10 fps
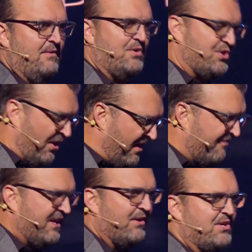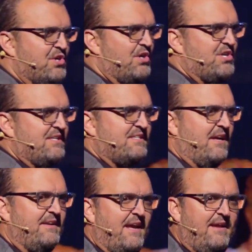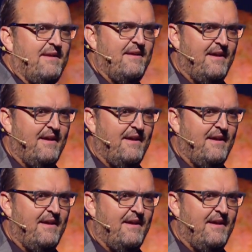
Well, sure enough, they go to church on Sunday.